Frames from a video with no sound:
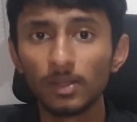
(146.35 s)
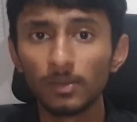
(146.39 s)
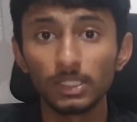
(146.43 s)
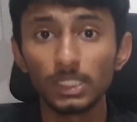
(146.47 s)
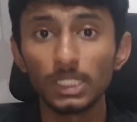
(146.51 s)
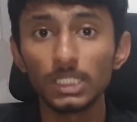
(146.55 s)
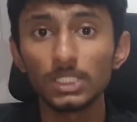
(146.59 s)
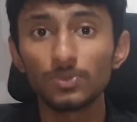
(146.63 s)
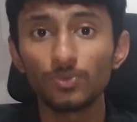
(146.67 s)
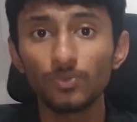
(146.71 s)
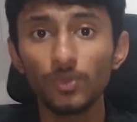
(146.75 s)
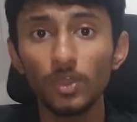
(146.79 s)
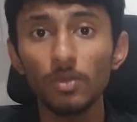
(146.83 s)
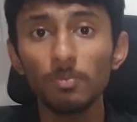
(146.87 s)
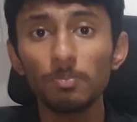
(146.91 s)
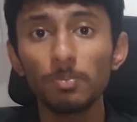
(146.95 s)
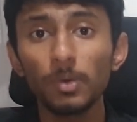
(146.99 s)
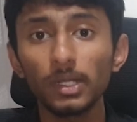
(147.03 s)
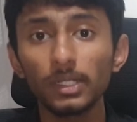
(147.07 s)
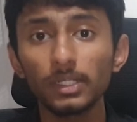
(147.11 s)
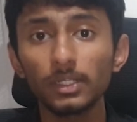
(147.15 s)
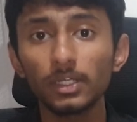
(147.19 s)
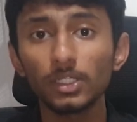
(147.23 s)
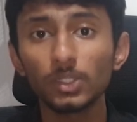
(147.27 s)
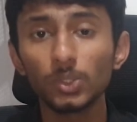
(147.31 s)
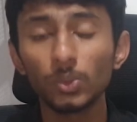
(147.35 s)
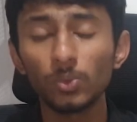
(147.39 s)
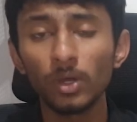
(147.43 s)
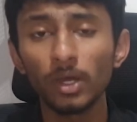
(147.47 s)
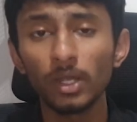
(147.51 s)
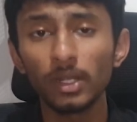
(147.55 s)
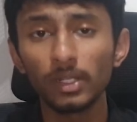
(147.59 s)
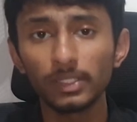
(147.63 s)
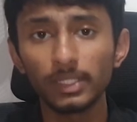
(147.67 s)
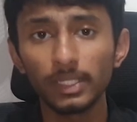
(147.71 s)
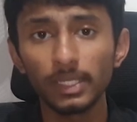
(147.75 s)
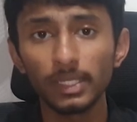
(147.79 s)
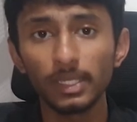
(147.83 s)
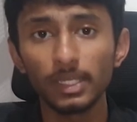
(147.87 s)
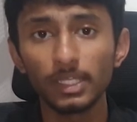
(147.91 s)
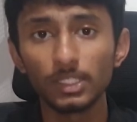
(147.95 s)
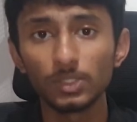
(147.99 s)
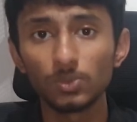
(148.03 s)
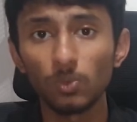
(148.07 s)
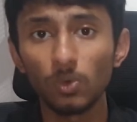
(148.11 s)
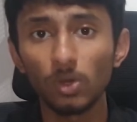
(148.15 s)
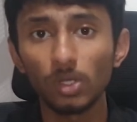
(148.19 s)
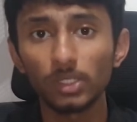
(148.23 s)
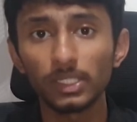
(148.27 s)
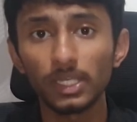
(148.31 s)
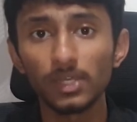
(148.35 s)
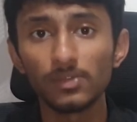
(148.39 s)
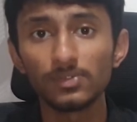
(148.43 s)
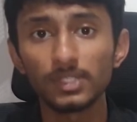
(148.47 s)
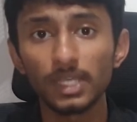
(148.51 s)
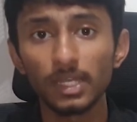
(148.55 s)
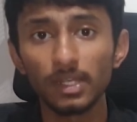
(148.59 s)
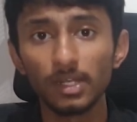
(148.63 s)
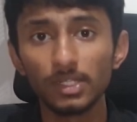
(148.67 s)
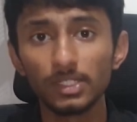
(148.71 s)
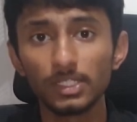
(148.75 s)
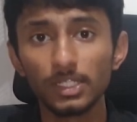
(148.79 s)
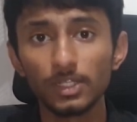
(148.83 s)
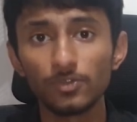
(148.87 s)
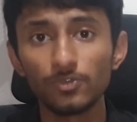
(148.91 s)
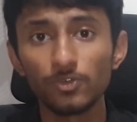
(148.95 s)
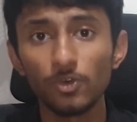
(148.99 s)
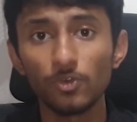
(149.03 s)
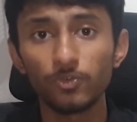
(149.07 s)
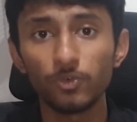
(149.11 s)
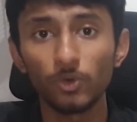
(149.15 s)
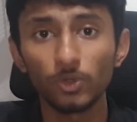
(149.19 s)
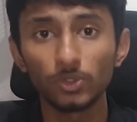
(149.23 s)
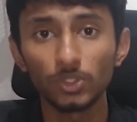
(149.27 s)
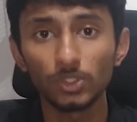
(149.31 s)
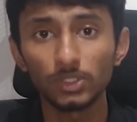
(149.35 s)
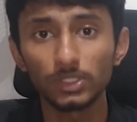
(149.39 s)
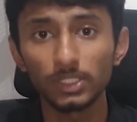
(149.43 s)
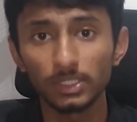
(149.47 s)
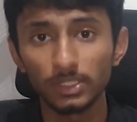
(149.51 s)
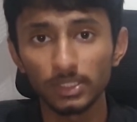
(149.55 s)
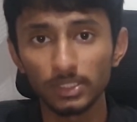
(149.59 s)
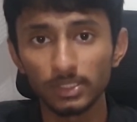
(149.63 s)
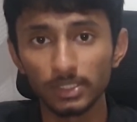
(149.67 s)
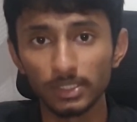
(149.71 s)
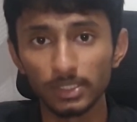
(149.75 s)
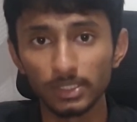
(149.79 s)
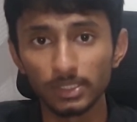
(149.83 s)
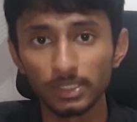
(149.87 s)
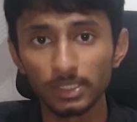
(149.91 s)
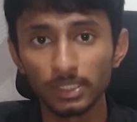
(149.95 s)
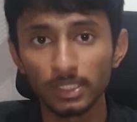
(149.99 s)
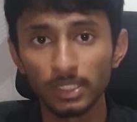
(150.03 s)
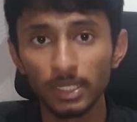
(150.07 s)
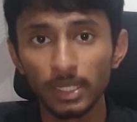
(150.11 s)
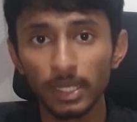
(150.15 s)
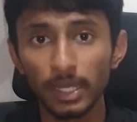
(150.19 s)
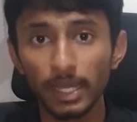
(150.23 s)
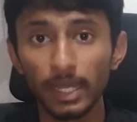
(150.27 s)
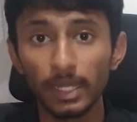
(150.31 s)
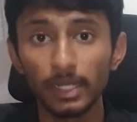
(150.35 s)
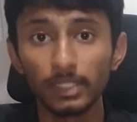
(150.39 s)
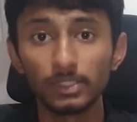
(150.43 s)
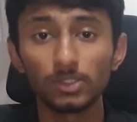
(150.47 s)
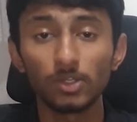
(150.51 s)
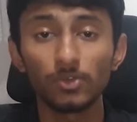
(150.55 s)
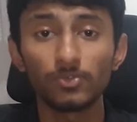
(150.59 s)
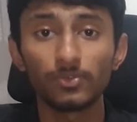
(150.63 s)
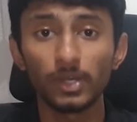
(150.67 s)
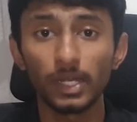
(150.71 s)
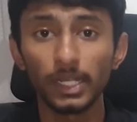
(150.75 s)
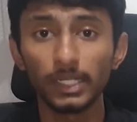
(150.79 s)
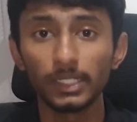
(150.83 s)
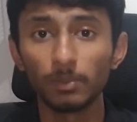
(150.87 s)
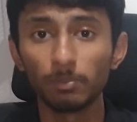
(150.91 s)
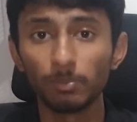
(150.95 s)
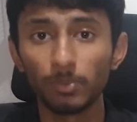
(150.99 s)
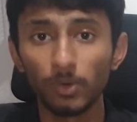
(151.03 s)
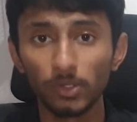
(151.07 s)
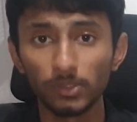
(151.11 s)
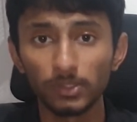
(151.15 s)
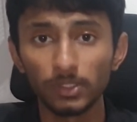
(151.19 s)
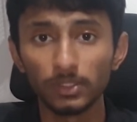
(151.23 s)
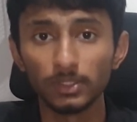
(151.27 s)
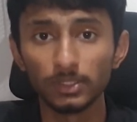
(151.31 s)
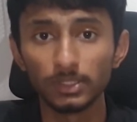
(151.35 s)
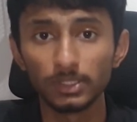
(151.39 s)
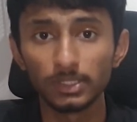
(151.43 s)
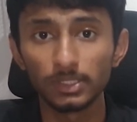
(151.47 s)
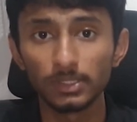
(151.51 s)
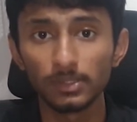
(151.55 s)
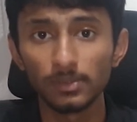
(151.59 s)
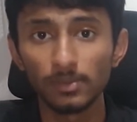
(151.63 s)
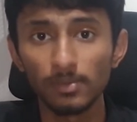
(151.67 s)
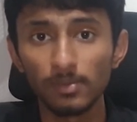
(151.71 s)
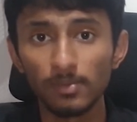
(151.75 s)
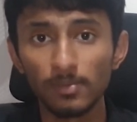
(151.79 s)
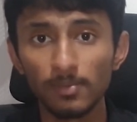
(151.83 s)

This wave-particle duality is what gives energy for photosynthesis, and it's of great importance.